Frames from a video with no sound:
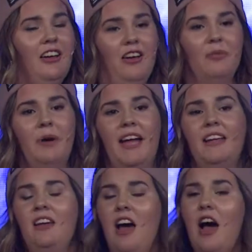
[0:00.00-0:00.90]
But
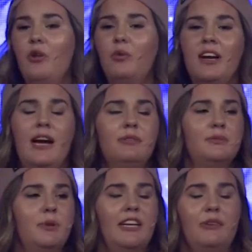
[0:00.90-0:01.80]
when I
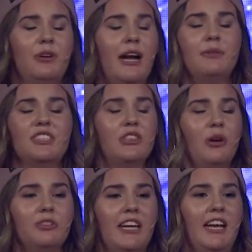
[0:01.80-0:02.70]
was
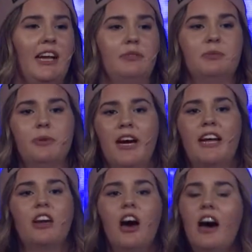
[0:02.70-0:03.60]
lonely and I was
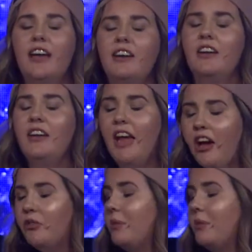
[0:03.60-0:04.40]
praying, God, help